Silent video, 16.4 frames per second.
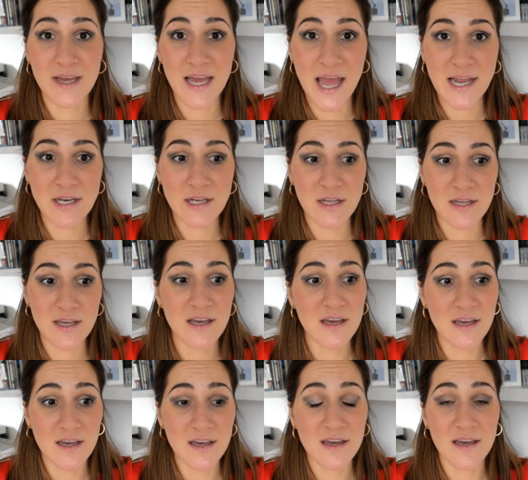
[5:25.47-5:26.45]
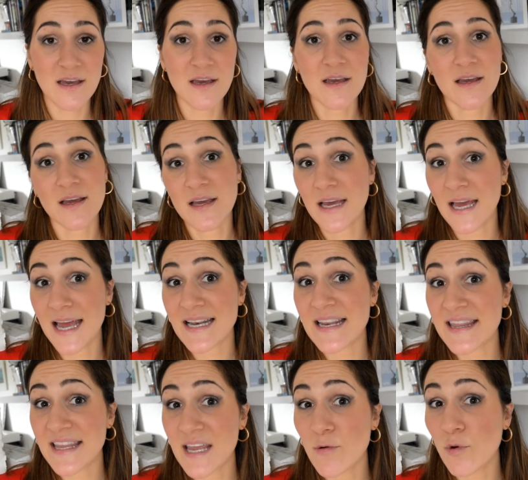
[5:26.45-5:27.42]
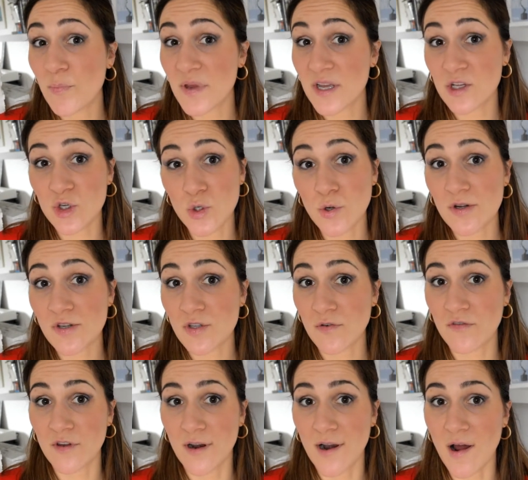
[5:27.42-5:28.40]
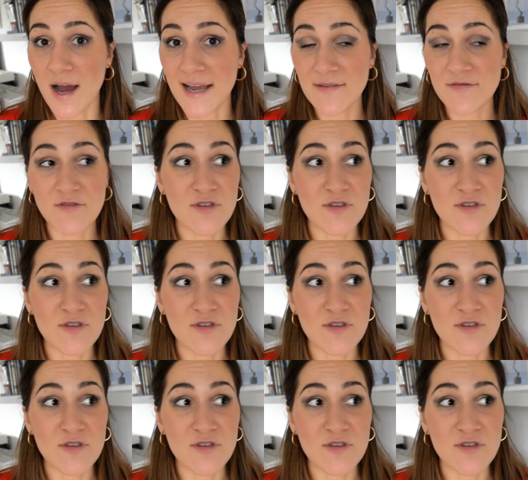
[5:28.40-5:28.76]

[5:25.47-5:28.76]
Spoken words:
and and it will be a choice of your life.